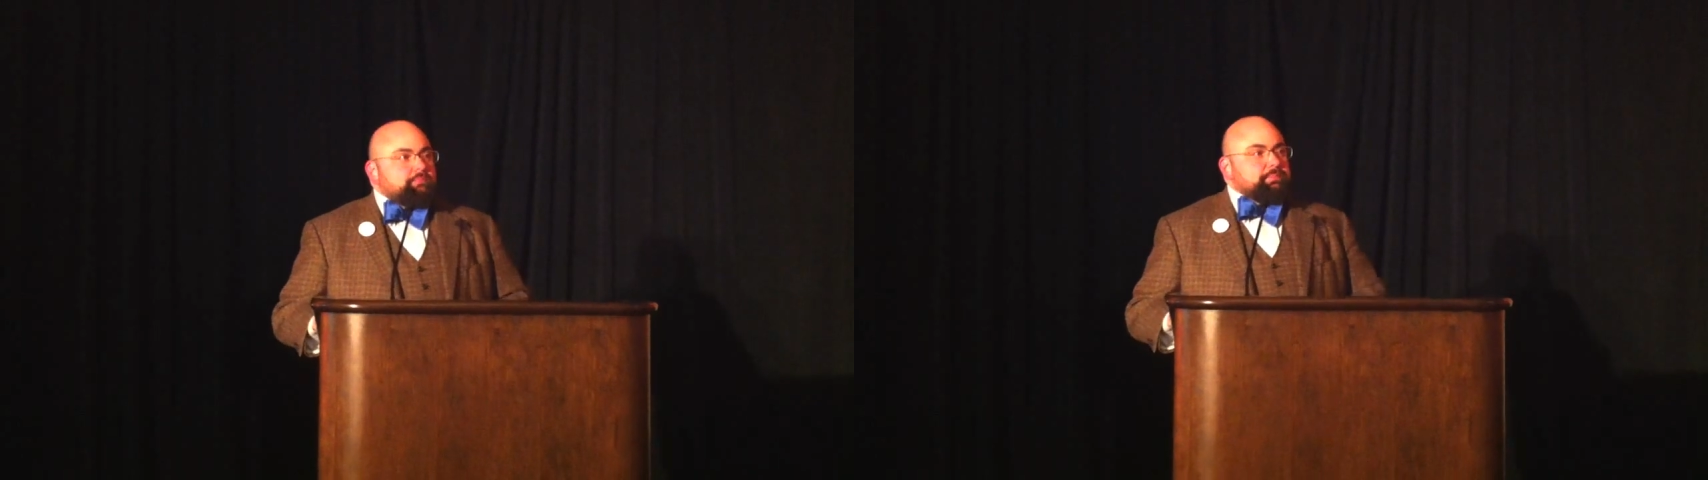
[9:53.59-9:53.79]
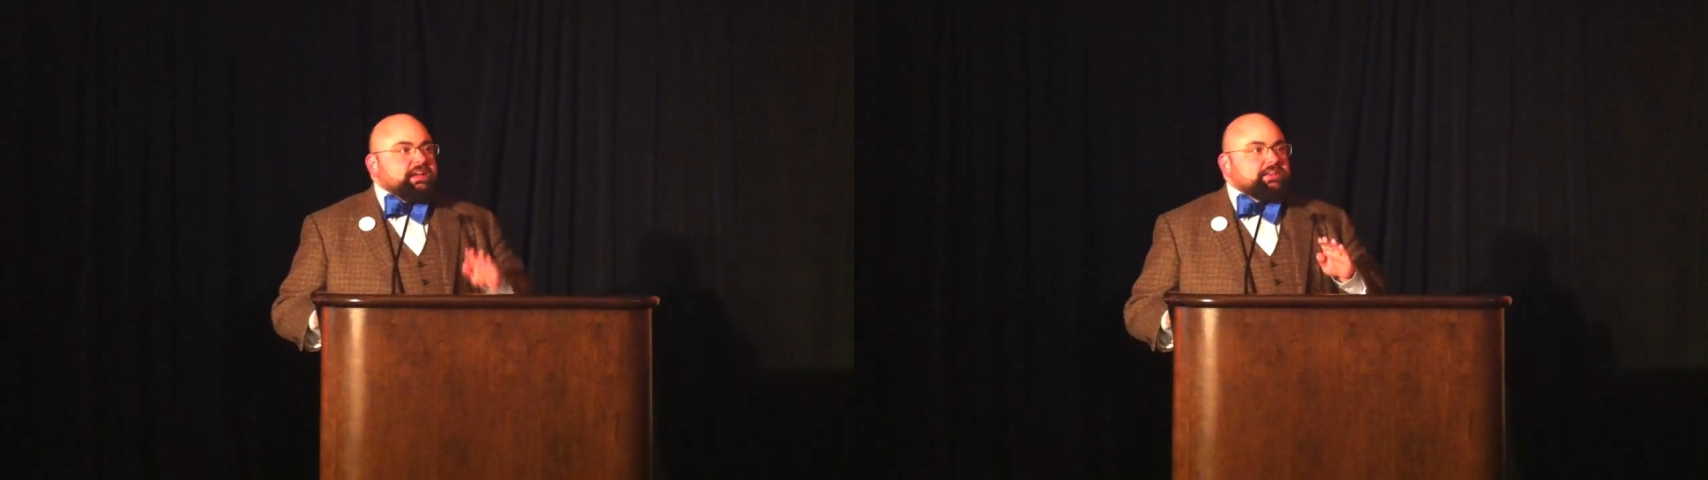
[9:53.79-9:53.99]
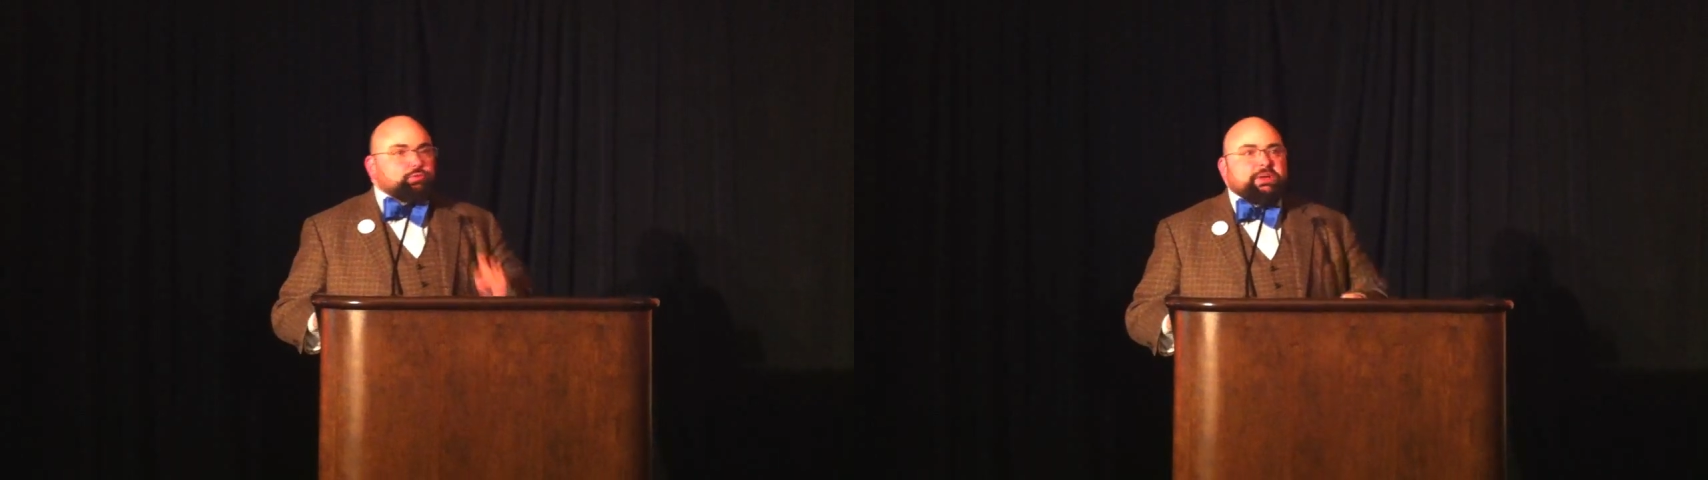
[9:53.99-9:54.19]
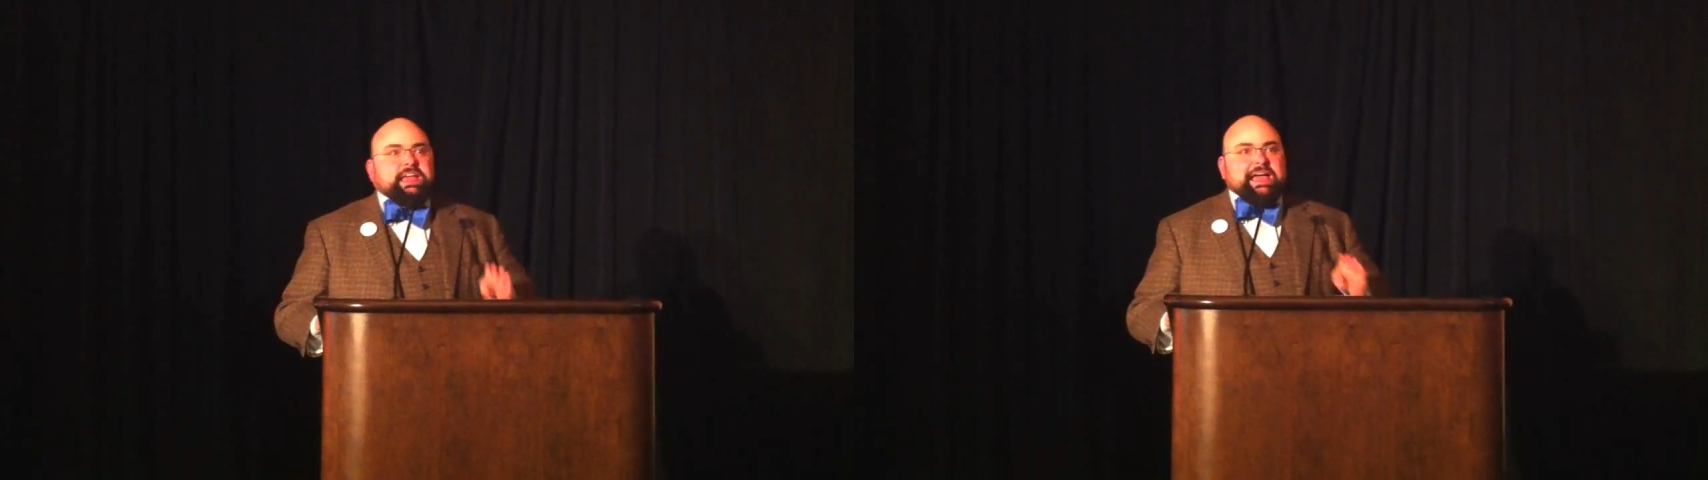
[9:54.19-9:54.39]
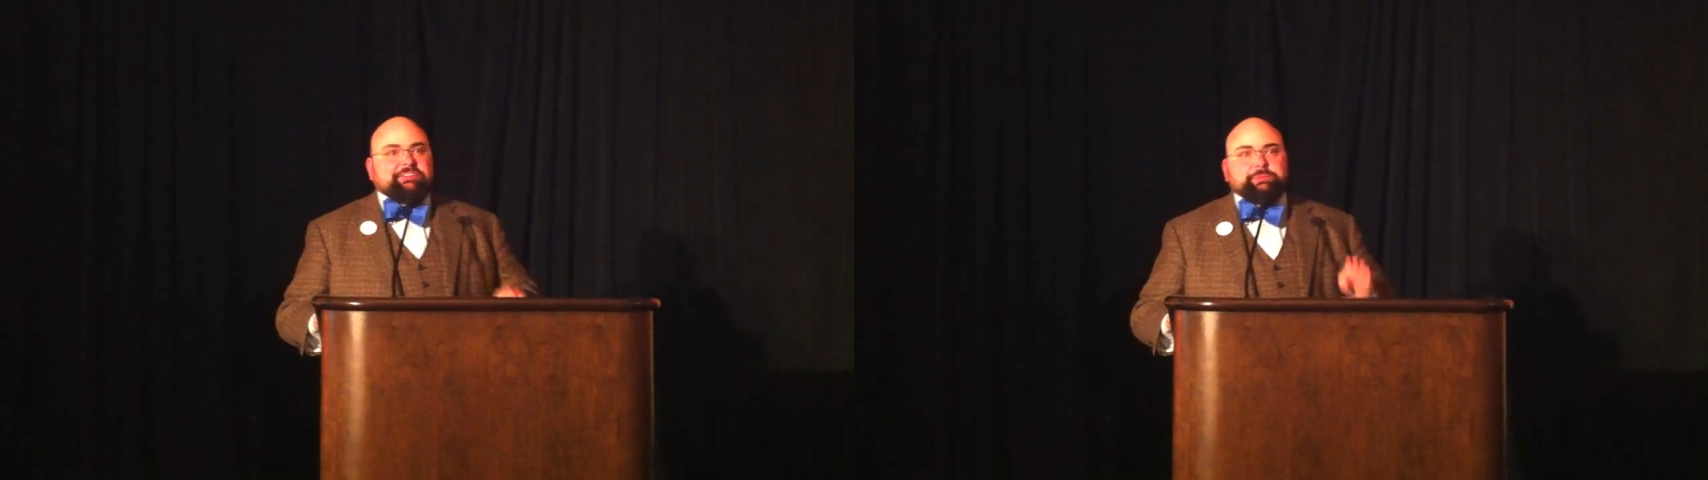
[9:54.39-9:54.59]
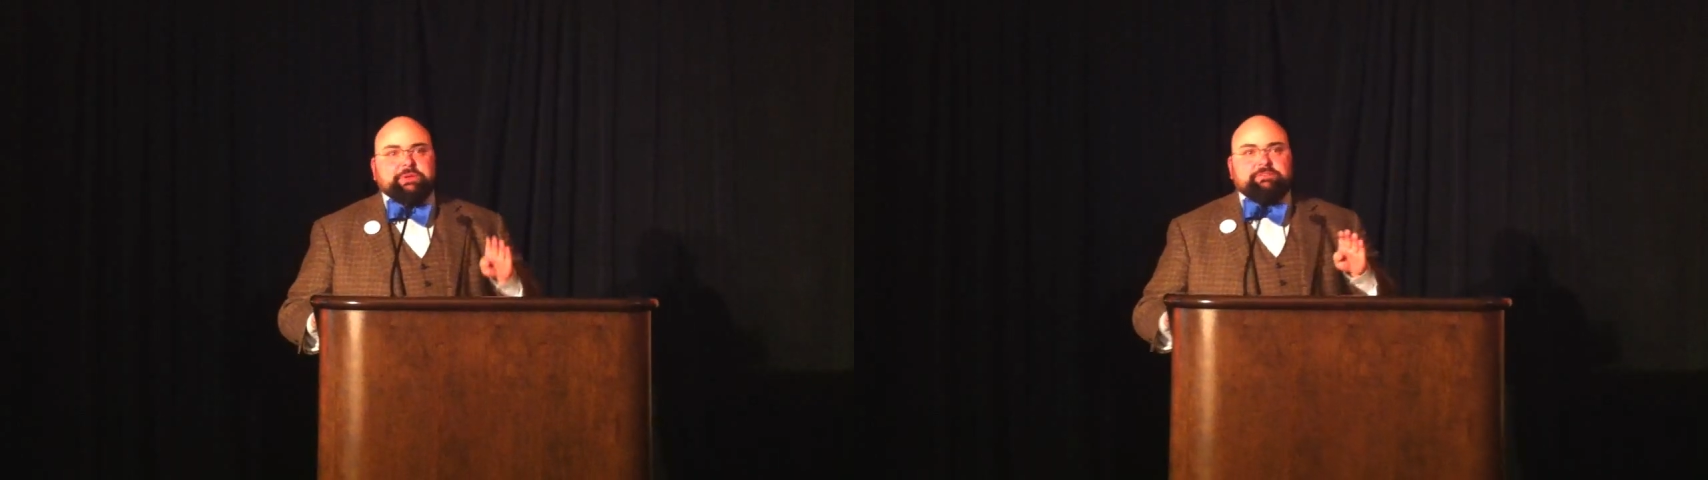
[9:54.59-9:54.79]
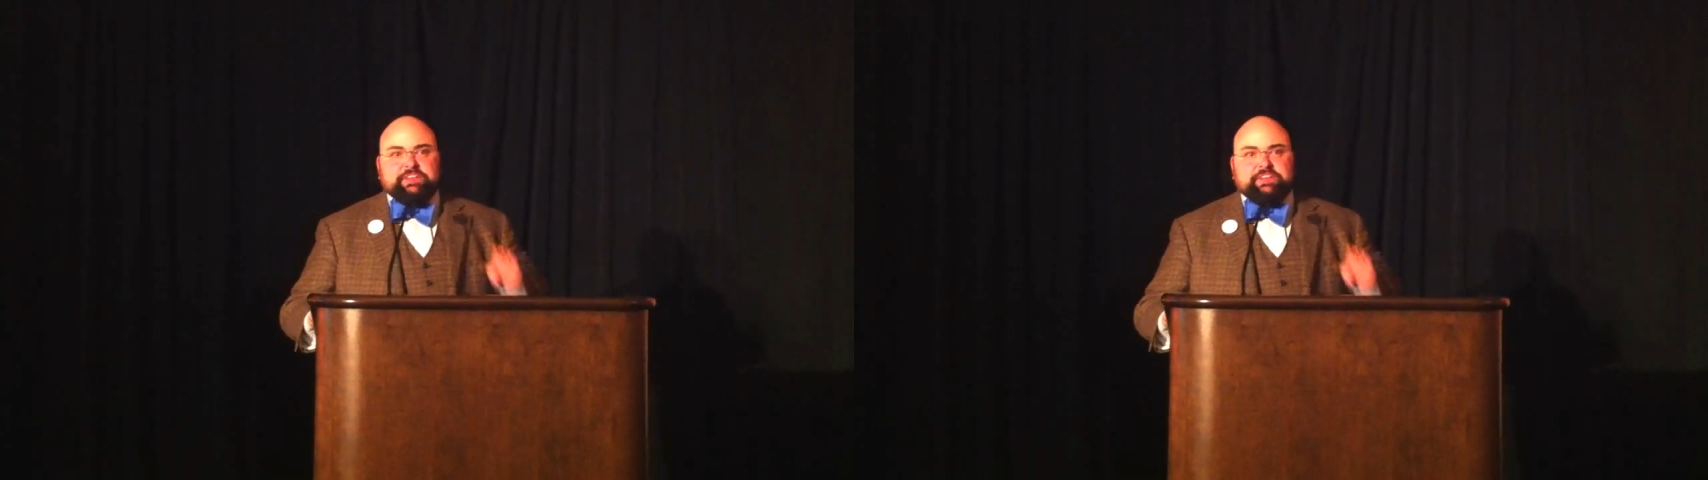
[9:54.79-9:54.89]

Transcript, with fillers: because we have to be